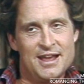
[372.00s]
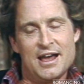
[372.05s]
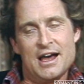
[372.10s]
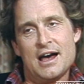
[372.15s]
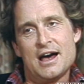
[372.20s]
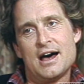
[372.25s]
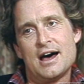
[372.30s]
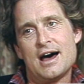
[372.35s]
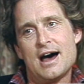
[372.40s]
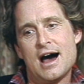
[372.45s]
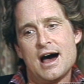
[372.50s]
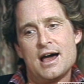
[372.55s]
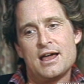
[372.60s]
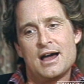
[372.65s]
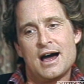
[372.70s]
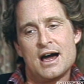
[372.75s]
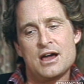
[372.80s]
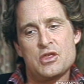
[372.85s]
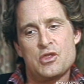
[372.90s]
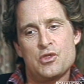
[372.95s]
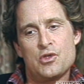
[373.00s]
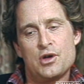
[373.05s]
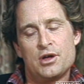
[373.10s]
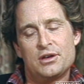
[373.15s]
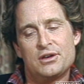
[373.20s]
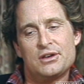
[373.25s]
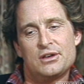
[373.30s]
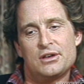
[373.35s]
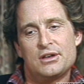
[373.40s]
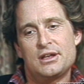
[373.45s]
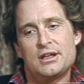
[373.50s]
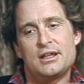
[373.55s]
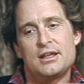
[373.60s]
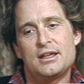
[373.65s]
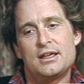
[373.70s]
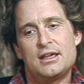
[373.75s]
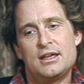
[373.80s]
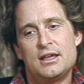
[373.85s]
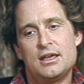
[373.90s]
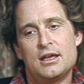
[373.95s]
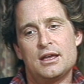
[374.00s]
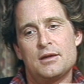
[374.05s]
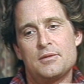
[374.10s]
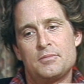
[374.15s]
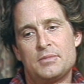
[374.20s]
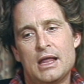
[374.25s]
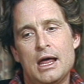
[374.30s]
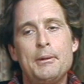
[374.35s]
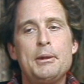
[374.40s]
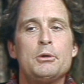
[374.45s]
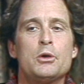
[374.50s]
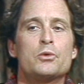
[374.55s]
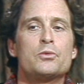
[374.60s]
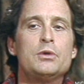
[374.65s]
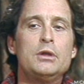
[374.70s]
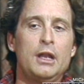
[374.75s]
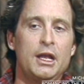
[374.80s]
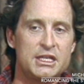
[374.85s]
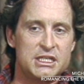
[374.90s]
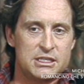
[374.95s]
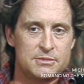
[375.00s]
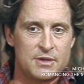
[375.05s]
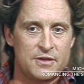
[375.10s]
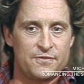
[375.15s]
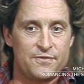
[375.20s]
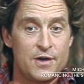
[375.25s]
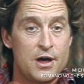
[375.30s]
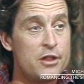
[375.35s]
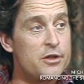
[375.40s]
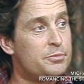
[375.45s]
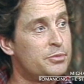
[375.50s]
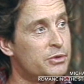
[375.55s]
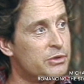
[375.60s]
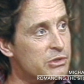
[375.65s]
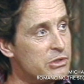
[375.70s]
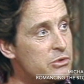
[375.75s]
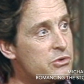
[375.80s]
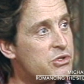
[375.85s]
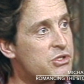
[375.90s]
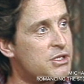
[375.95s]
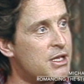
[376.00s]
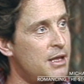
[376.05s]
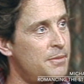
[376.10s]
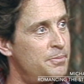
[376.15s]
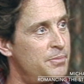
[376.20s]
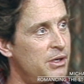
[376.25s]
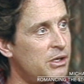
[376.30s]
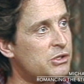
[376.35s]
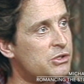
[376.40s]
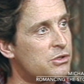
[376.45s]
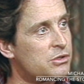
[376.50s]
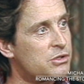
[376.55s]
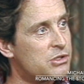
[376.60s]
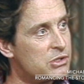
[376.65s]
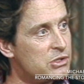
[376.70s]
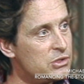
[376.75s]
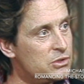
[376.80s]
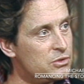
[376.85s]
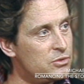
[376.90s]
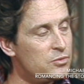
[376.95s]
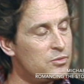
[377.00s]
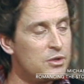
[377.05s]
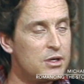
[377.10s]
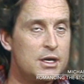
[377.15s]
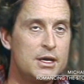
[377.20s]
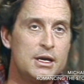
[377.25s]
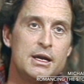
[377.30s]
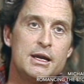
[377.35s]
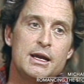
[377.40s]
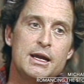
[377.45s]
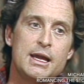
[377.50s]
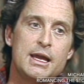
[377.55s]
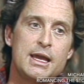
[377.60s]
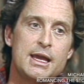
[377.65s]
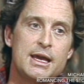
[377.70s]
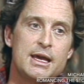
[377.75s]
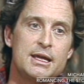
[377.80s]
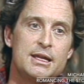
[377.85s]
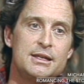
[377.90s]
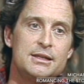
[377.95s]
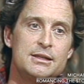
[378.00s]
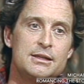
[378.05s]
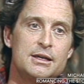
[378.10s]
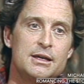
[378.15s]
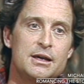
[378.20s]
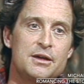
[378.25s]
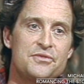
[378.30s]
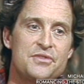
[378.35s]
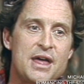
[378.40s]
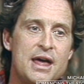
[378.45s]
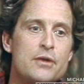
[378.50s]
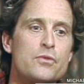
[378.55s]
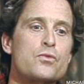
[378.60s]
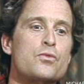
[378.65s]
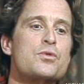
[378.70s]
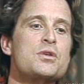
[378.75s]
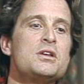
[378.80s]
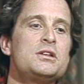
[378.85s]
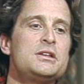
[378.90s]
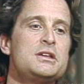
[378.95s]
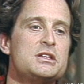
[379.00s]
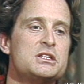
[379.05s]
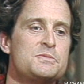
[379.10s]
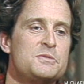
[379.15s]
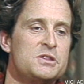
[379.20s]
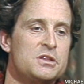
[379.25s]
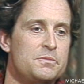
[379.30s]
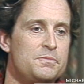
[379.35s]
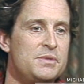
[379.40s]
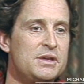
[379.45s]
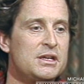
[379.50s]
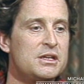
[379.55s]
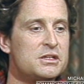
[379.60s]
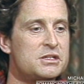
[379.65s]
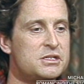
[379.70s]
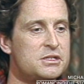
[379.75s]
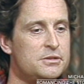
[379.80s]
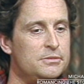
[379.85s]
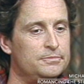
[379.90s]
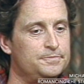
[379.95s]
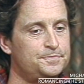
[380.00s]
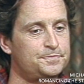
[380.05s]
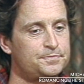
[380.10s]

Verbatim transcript: I thought, a lot of people don't realize that my father produced that picture too, and that really has been the biggest